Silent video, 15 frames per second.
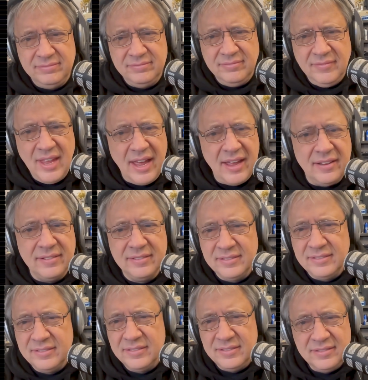
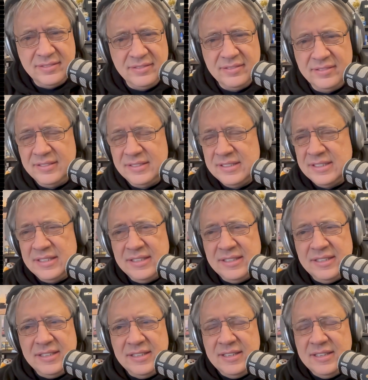
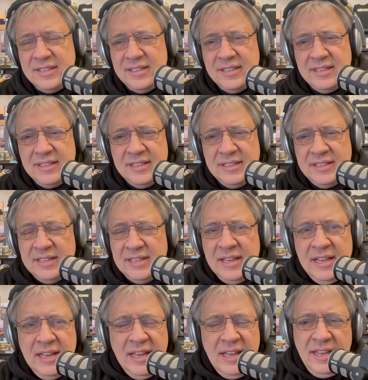
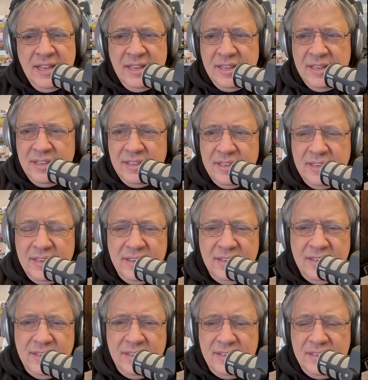
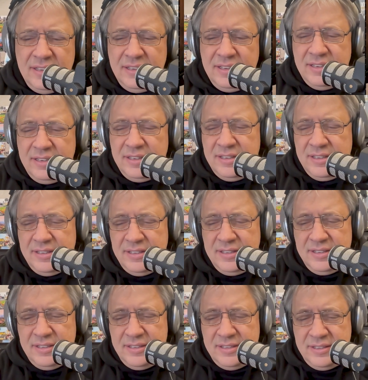
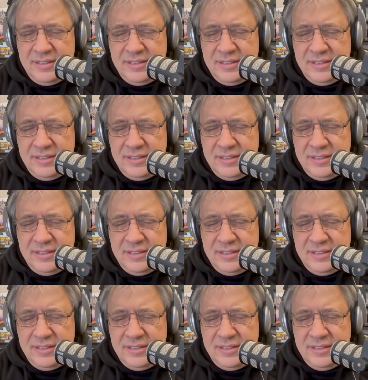(not speaking)